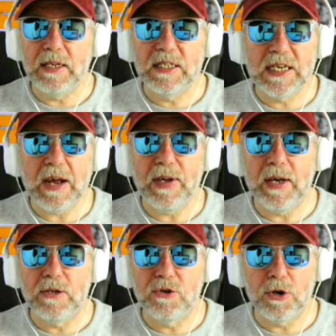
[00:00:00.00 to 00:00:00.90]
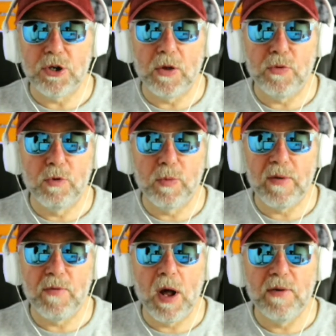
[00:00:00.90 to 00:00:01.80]
Savvy Construction are thought to be
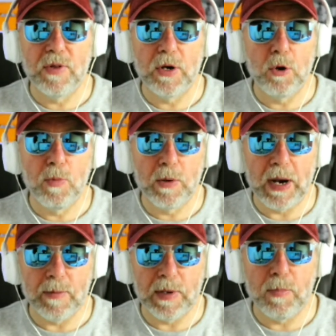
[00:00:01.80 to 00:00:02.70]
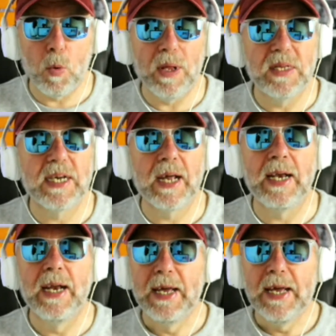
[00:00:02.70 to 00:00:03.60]
vying for the new build element, but once
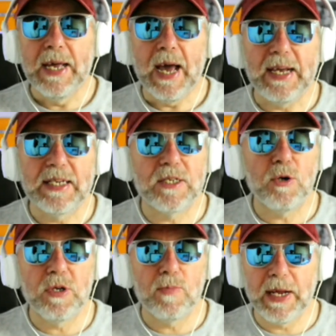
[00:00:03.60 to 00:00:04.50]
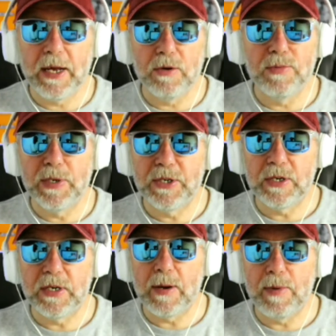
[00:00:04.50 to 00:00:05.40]
again, a suitably
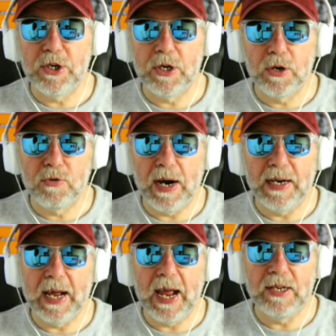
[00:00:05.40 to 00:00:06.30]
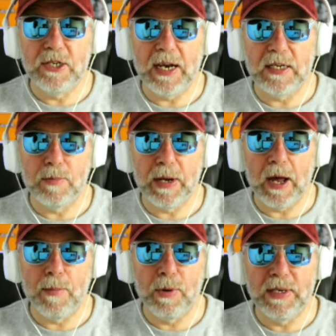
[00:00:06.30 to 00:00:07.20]
competent demolition contractor has yet to be
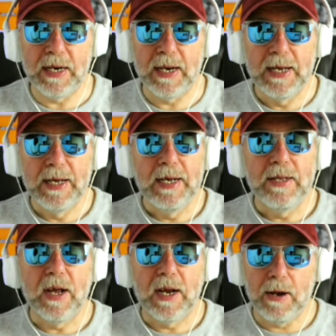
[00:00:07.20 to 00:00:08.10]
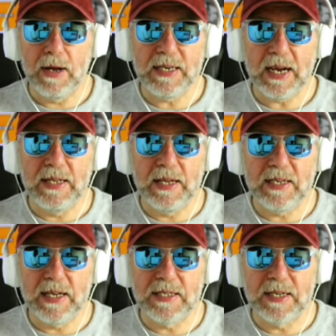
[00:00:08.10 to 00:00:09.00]
appointed. The client in this
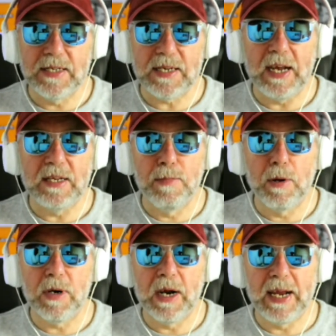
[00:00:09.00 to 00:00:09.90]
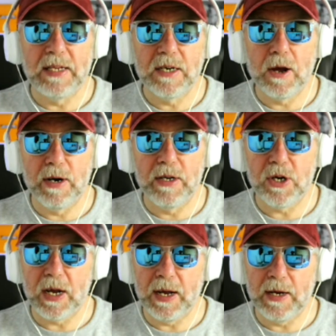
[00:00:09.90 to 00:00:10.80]
instance is Milton Keynes College.
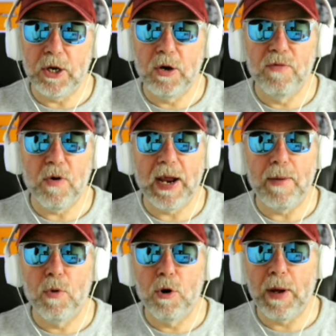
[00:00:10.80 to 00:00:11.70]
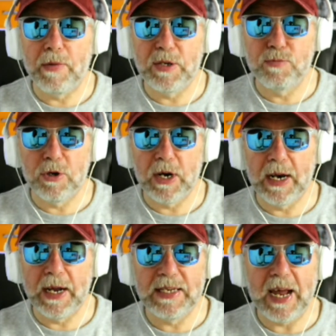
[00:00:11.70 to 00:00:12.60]
You can find out more about these project
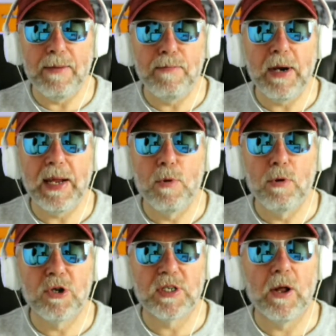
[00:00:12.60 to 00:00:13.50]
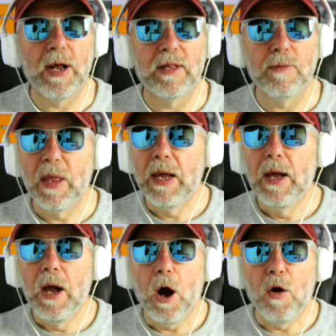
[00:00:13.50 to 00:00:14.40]
leads and many more just like them
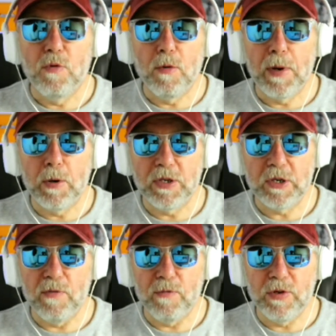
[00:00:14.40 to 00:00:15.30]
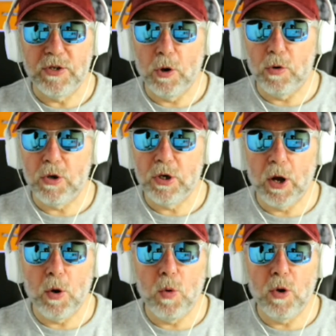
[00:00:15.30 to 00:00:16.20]
over at
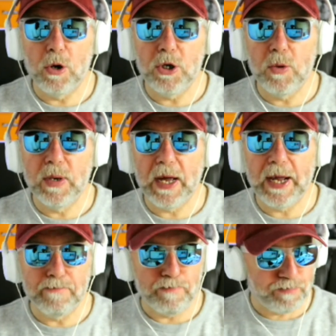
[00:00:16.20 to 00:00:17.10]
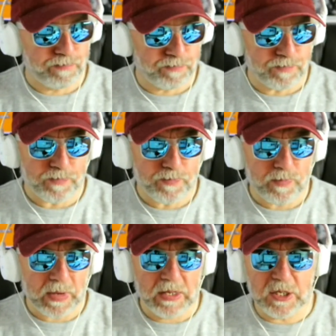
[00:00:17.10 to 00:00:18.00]
buildersconference.co.uk.
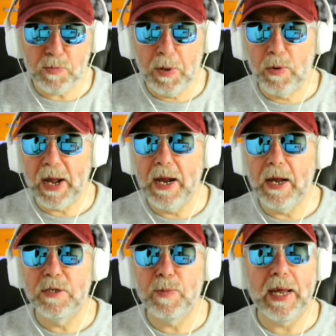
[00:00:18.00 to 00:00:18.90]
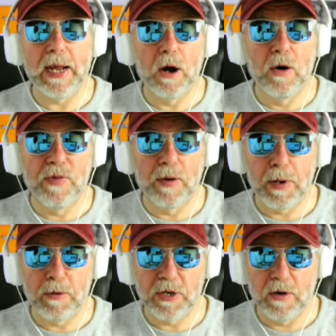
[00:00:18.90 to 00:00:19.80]
Speaking of the
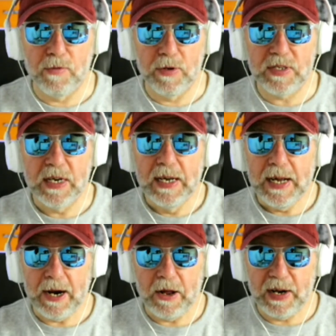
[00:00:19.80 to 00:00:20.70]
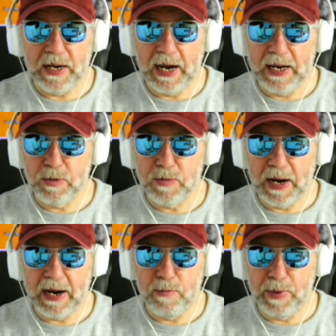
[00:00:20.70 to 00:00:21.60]
Builders Conference, and I think Neil Edwards may
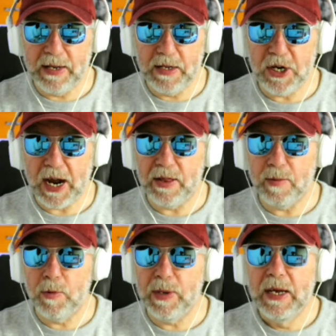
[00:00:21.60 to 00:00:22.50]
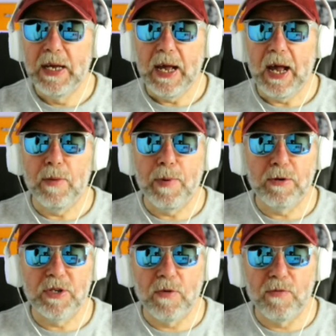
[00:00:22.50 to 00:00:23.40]
even be in the chat at the moment, at the
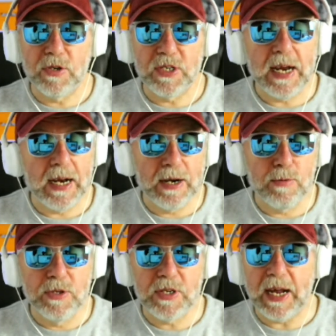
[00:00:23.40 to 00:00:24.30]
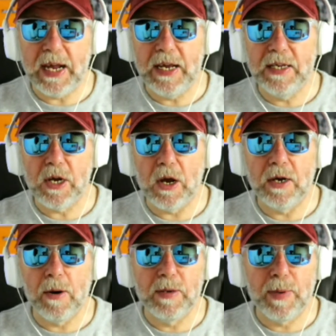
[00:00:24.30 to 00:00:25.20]
Builders Conference, Neil Edwards is
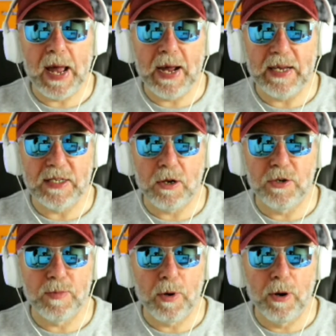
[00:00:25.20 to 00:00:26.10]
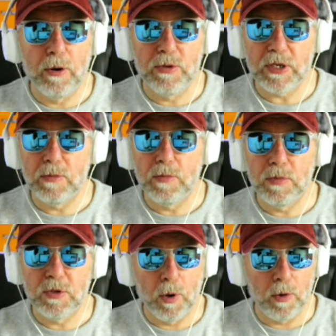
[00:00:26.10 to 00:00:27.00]
going to be our guest on tomorrow
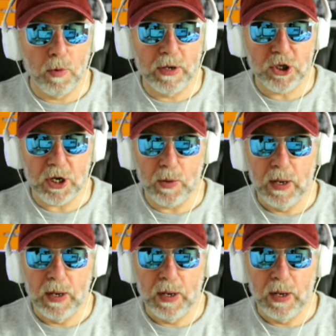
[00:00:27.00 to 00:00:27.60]
morning show.